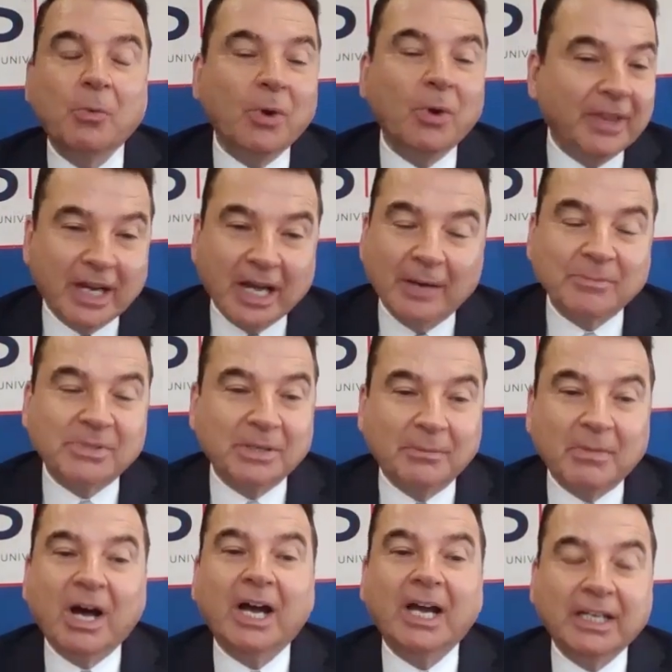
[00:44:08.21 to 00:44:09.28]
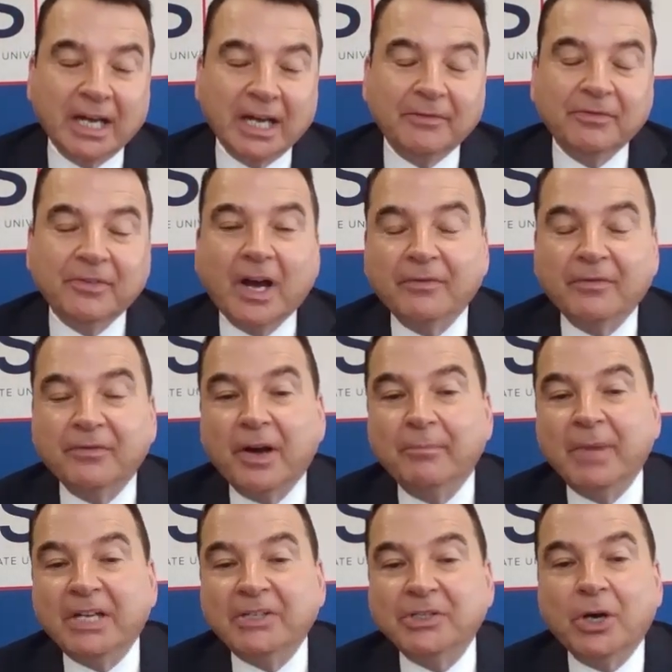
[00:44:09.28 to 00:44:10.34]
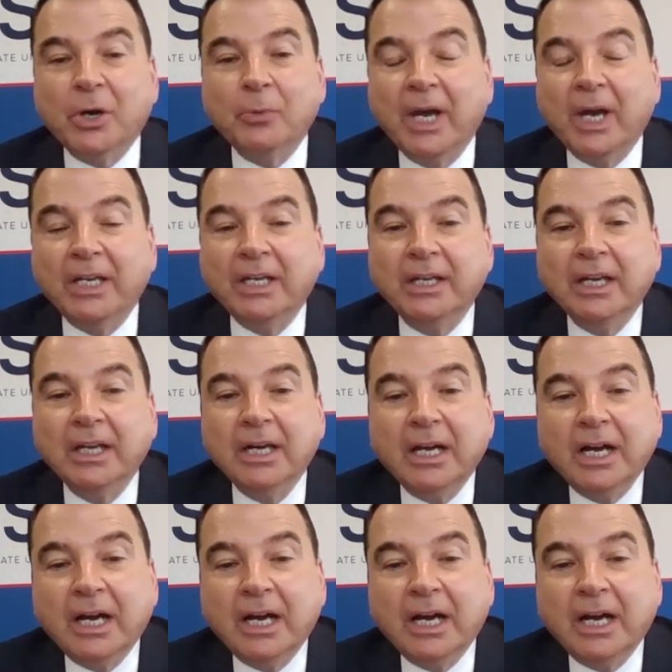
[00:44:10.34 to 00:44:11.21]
One that comes to mind, I've mentioned already